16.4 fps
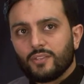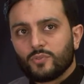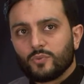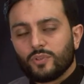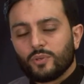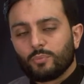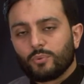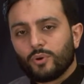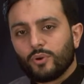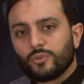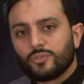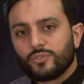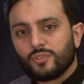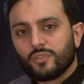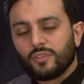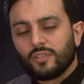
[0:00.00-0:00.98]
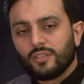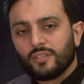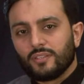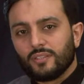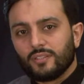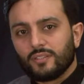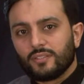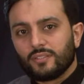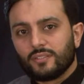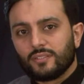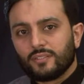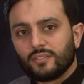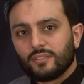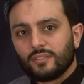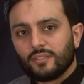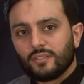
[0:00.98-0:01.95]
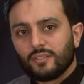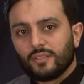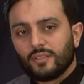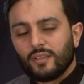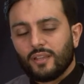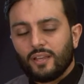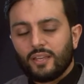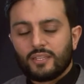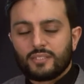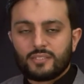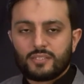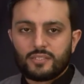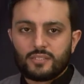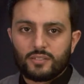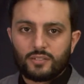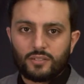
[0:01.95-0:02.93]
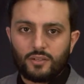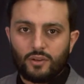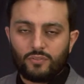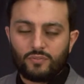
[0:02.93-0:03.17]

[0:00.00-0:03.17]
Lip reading: as we approach the nights